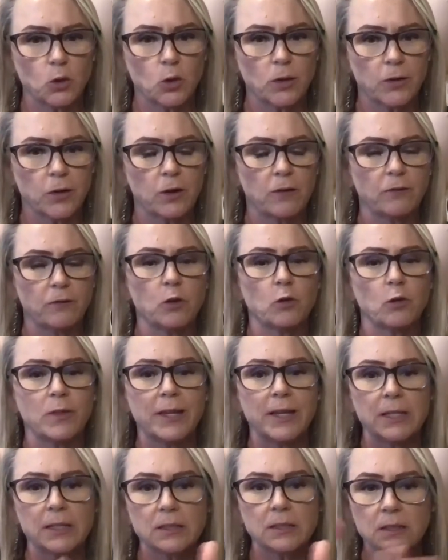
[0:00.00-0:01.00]
there are a few
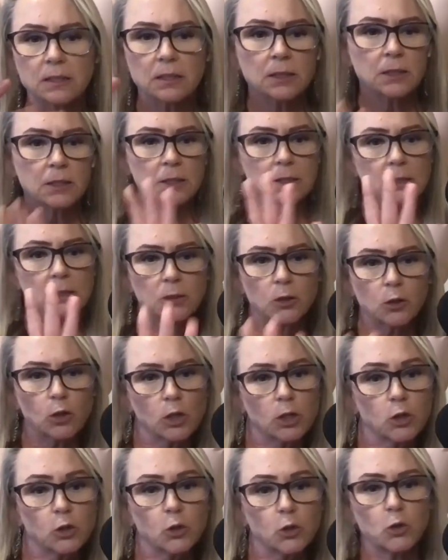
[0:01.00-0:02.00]
things, little
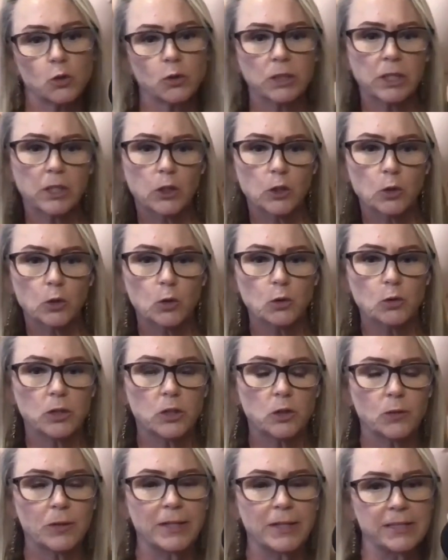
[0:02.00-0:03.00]
clues and cues
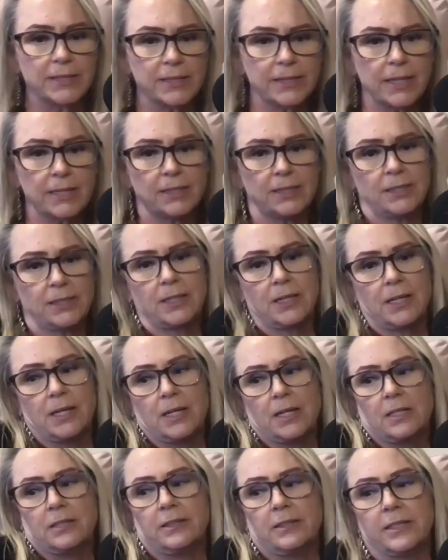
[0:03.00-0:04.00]
you can assess
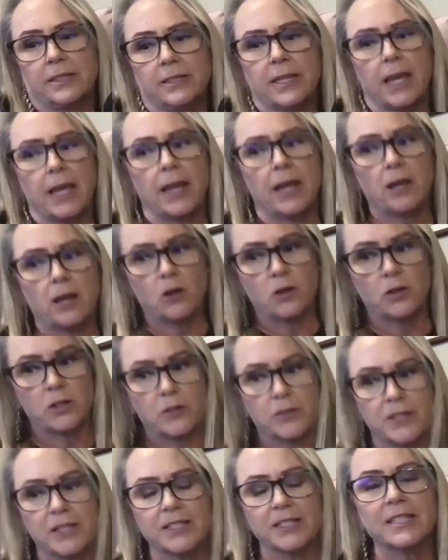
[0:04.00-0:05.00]
to say,
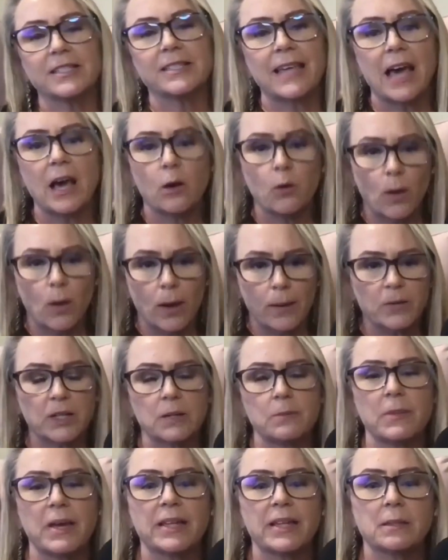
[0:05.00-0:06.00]
this is how I'm going to
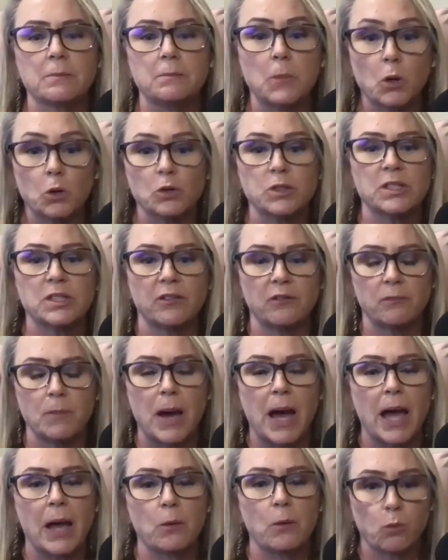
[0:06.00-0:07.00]
make the most of
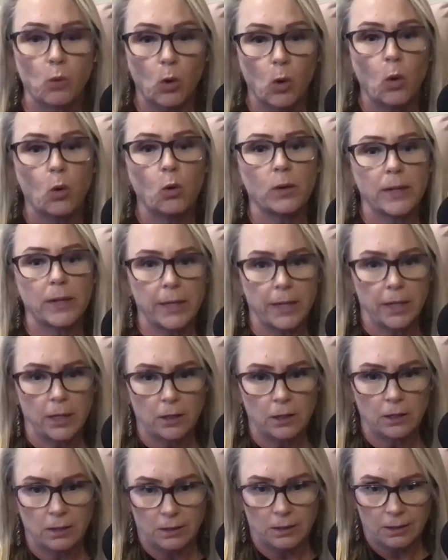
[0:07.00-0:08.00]
my role
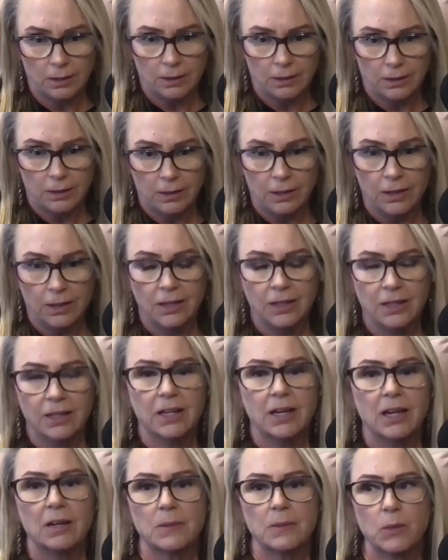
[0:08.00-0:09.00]
here.
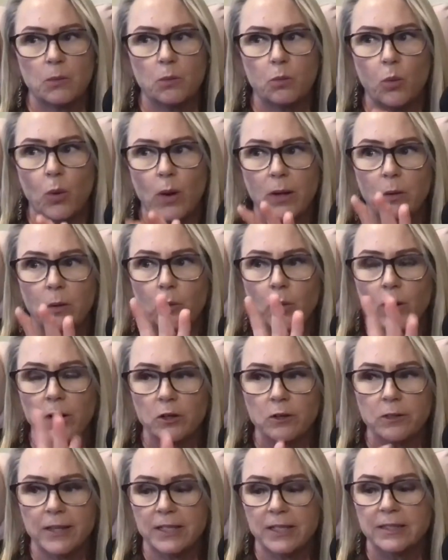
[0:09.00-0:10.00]
I mean, what are
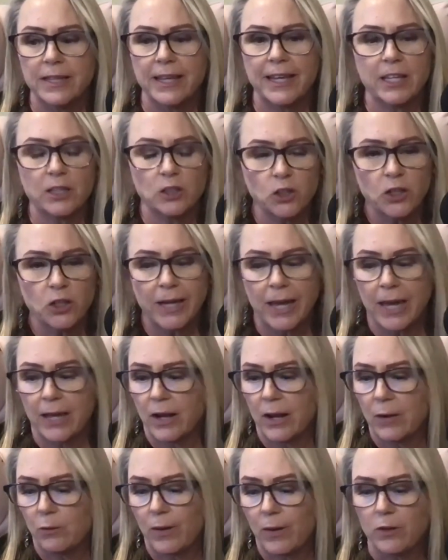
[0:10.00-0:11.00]
things they can look at
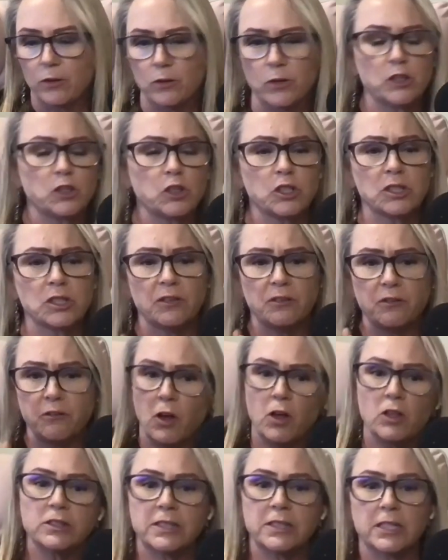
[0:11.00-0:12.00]
rather than just
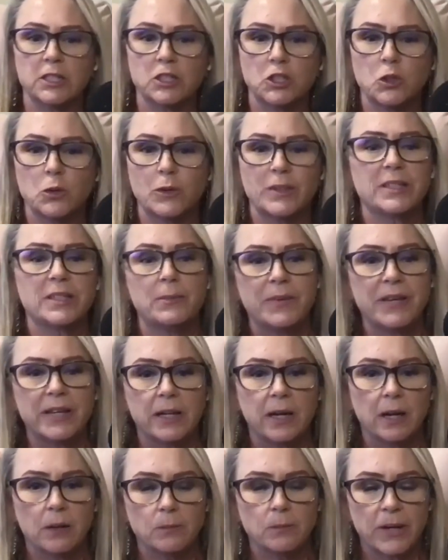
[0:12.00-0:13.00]
defaulting to it's a big
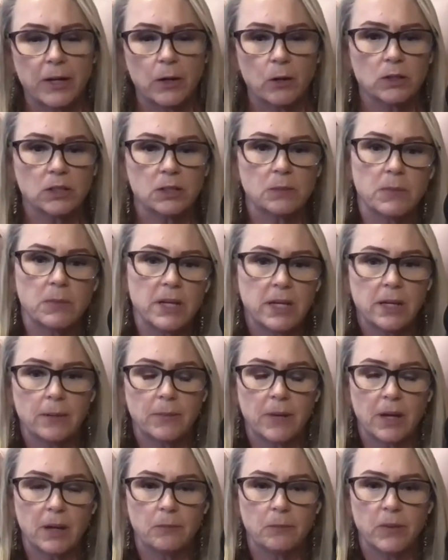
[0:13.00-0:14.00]
company or it's a medium
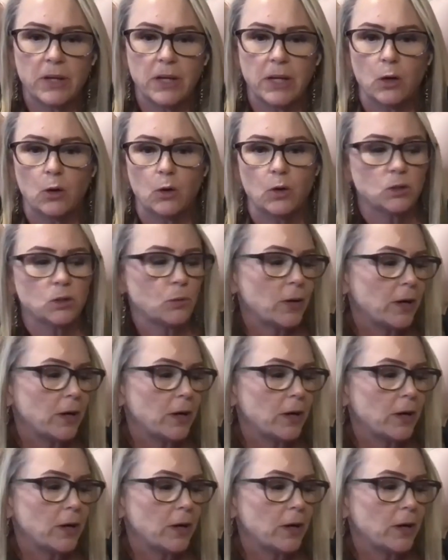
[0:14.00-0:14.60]
company or it's rare